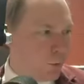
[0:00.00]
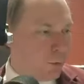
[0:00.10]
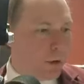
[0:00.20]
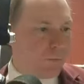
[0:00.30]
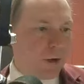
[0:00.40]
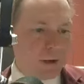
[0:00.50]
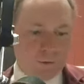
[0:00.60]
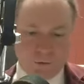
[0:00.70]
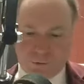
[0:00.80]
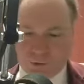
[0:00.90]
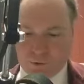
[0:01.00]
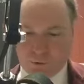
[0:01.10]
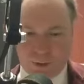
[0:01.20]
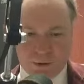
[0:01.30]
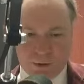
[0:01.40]
you want to follow this on
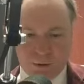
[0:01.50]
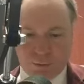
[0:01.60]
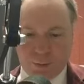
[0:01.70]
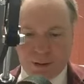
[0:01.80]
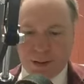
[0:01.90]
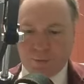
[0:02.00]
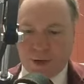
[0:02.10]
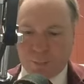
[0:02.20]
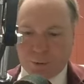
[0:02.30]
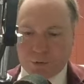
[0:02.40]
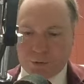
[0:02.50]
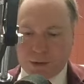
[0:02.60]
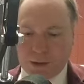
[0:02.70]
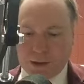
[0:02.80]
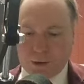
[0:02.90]
Twitter, there's plenty of
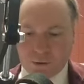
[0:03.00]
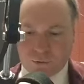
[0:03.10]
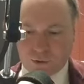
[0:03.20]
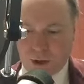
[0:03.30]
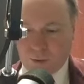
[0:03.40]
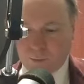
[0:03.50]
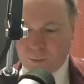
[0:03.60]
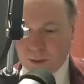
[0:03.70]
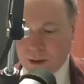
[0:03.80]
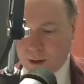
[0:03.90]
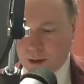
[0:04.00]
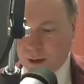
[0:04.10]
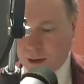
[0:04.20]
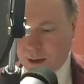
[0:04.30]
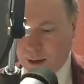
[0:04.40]
opportunity to do so.
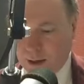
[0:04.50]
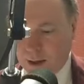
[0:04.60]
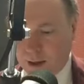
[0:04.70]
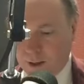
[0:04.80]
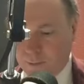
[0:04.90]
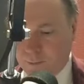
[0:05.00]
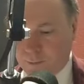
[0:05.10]
There